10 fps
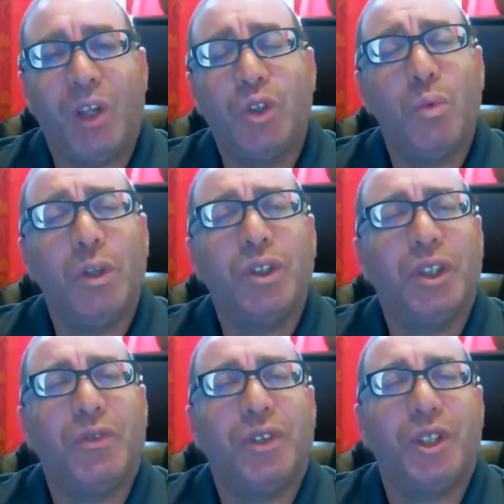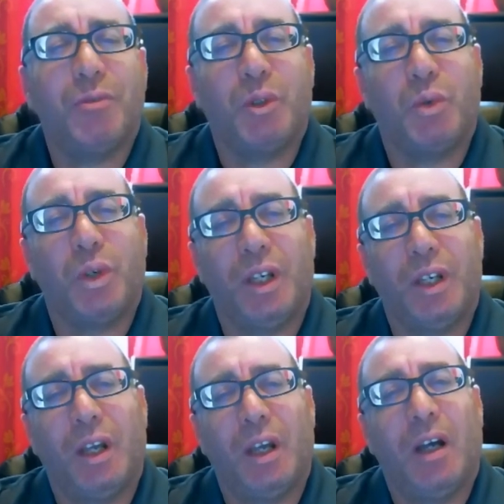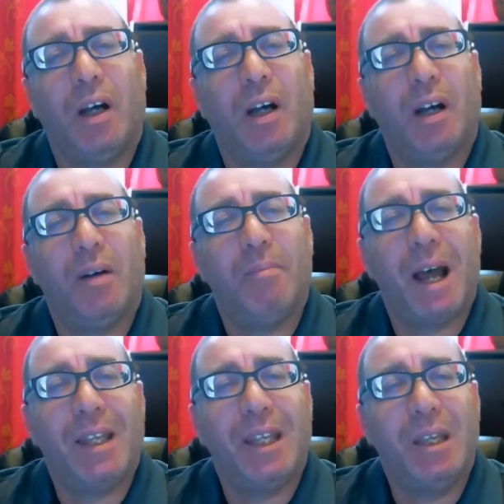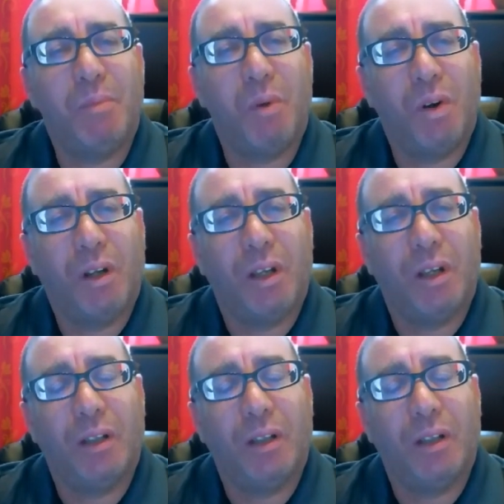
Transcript: so what's the difference between uh, my ebook